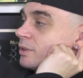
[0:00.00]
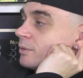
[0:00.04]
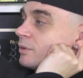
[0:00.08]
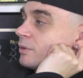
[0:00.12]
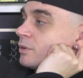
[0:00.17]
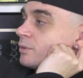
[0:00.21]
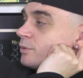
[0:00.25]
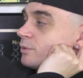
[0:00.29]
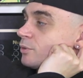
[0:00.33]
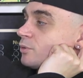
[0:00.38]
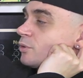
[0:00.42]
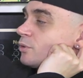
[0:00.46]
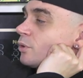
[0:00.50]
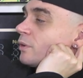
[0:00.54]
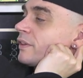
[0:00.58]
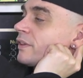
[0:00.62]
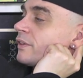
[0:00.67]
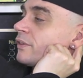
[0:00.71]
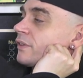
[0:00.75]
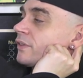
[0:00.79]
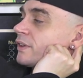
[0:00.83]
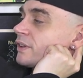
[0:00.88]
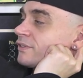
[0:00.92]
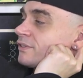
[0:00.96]
where you were, or
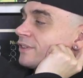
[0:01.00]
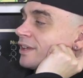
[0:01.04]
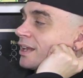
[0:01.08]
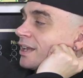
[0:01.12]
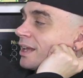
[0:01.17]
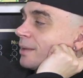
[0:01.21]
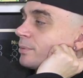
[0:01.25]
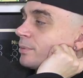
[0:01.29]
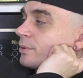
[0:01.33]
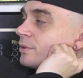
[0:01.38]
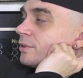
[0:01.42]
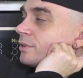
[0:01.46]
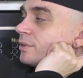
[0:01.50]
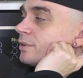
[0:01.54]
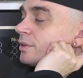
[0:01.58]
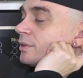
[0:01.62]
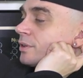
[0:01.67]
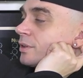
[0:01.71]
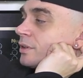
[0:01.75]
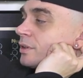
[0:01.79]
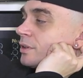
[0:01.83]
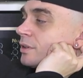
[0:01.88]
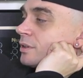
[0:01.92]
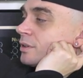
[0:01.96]
other things had happened? My
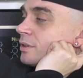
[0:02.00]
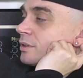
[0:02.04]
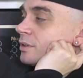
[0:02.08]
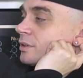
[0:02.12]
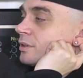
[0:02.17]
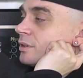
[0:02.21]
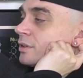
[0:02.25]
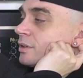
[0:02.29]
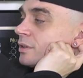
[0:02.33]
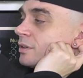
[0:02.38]
parents used to